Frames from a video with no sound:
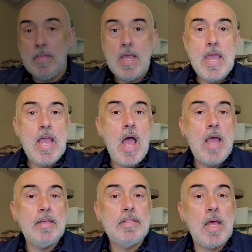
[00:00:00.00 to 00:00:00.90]
Hey
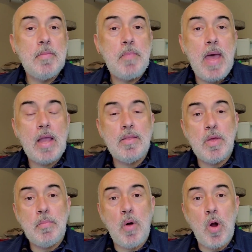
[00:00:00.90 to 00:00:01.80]
guys, I'm back in
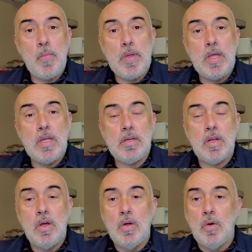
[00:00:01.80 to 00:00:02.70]
the
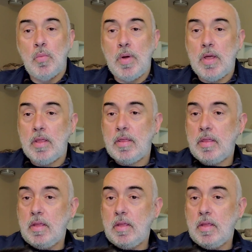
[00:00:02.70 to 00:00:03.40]
apartment with